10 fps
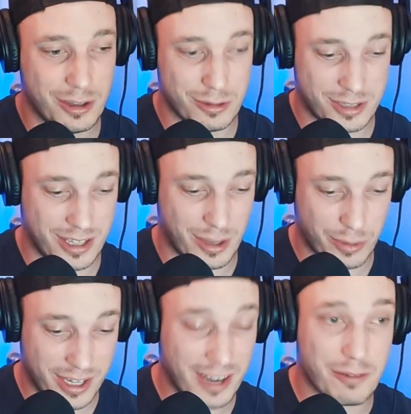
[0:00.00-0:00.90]
you'll see that
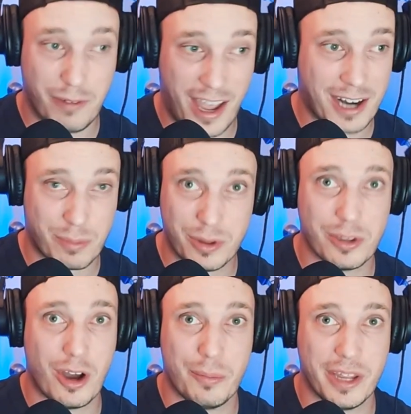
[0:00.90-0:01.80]
we did in fact
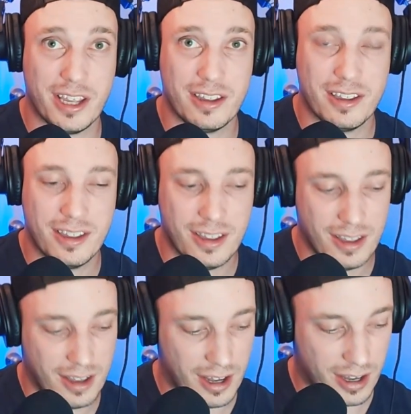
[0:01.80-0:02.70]
build Omni.
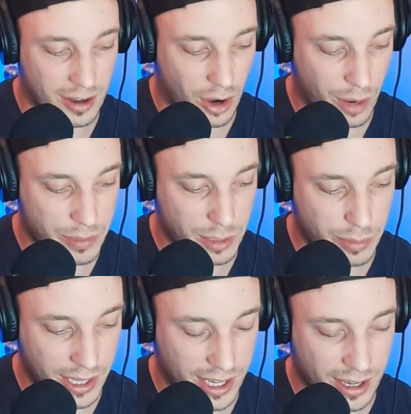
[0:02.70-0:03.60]
Omni
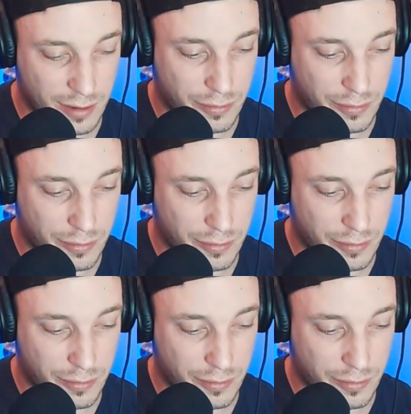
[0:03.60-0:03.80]
being a